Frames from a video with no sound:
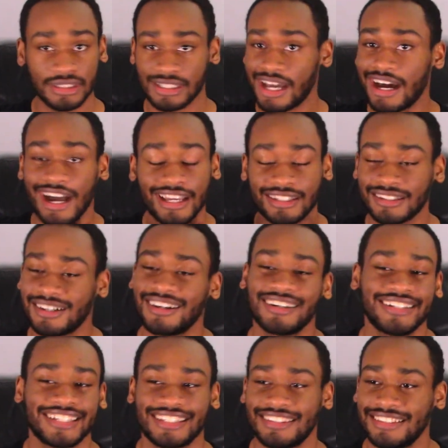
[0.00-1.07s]

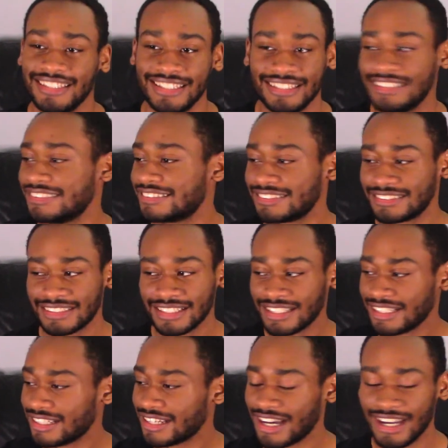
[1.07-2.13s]
iconic things
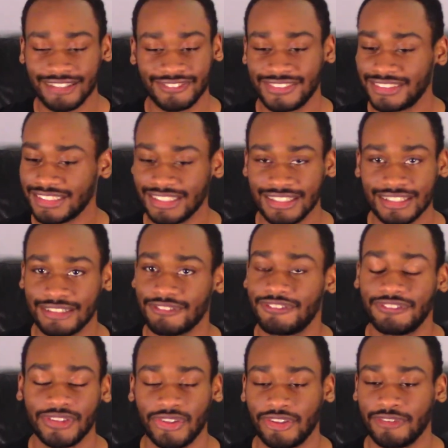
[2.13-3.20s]
I've seen in the
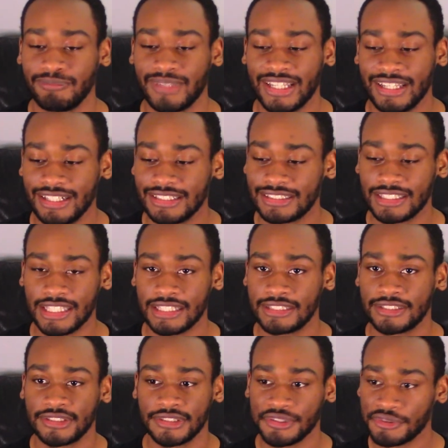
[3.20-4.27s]
film, man. It's
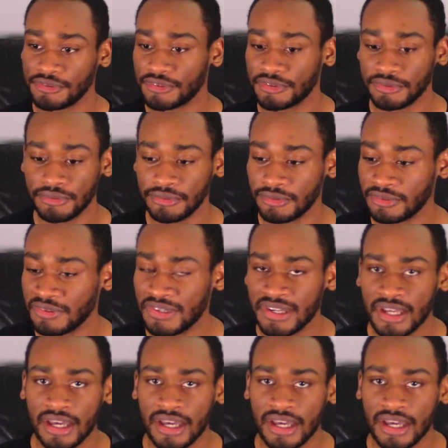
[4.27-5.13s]
so cool.